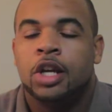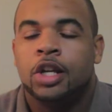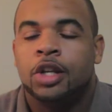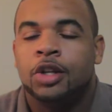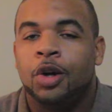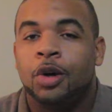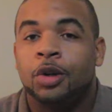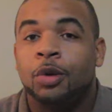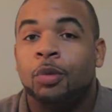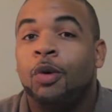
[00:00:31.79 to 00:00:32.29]

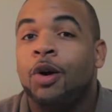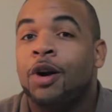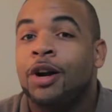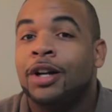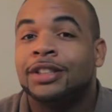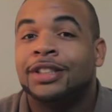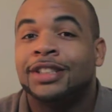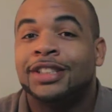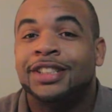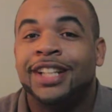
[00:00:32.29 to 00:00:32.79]
You know, the
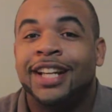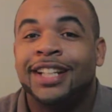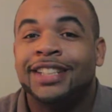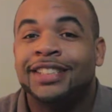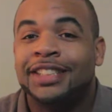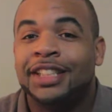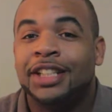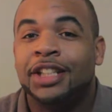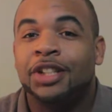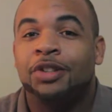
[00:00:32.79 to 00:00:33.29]
words of
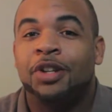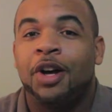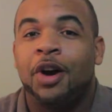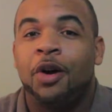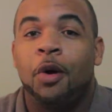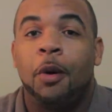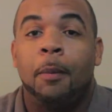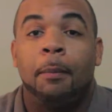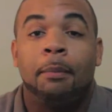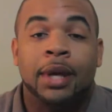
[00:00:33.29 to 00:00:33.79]
Jay-Z, you
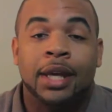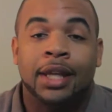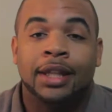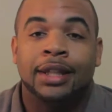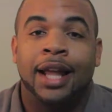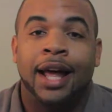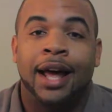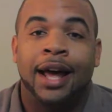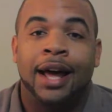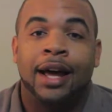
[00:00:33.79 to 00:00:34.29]
know,
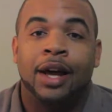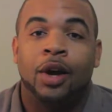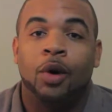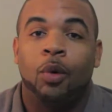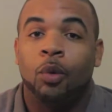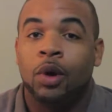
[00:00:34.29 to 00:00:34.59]
men lie,